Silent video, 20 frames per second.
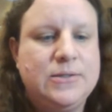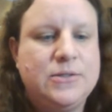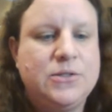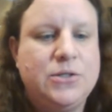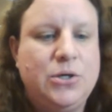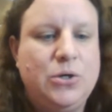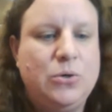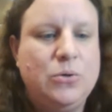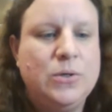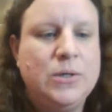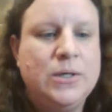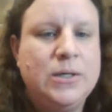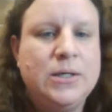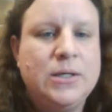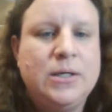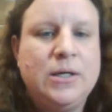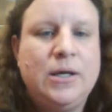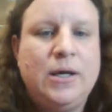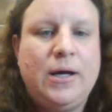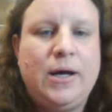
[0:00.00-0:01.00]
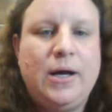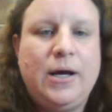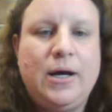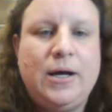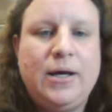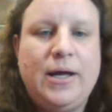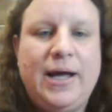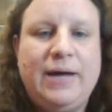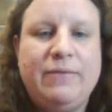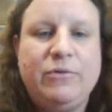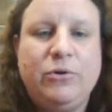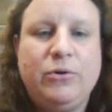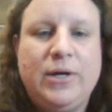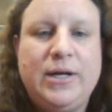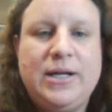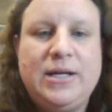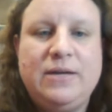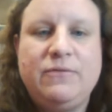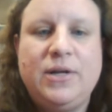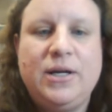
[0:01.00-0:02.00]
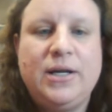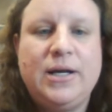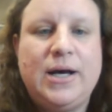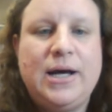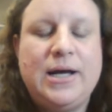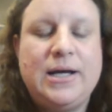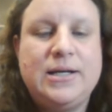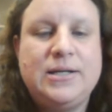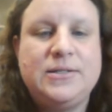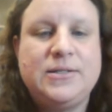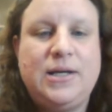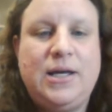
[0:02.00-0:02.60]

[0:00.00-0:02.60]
So have a great evening, guys,